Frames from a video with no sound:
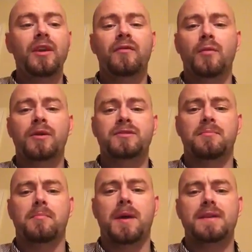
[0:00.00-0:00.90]
If you want
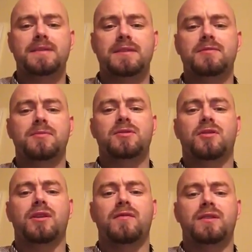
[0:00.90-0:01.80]
something basic, something that's
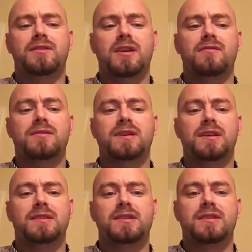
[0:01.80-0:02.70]
going to give you the general
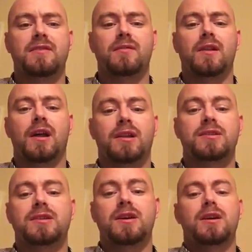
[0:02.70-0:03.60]
skills, the general
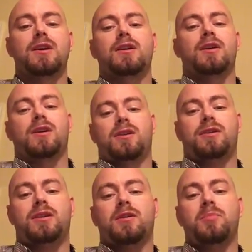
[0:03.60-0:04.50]
knowledge,
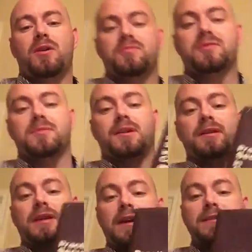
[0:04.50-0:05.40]
you can pick up something
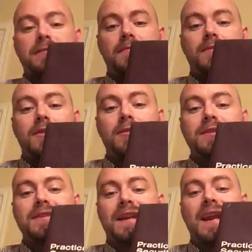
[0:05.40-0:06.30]
like that. Now,
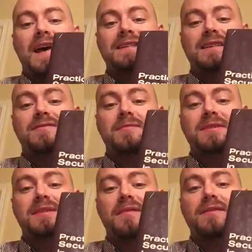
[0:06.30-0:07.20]
this is a classic. It's from the
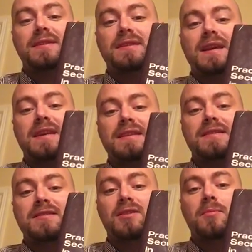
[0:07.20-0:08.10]
70s and 80s.
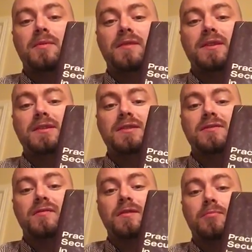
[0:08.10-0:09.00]
There's a couple of editions
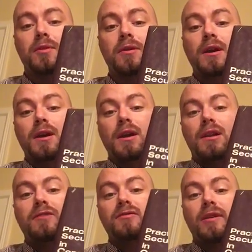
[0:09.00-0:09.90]
of it. But
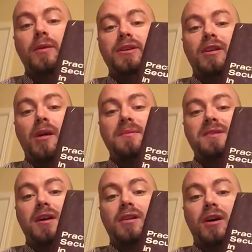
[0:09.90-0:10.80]
literally, I went down
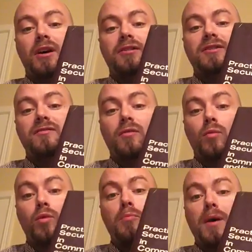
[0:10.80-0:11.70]
Amazon. I got this for
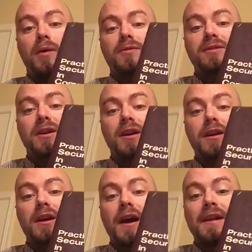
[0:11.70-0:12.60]
£1
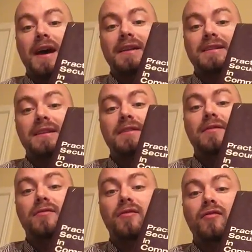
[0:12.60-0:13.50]
sterling, and I had it
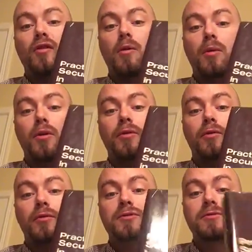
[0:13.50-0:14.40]
delivered for 4 more
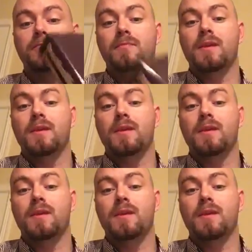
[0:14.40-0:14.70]
euros.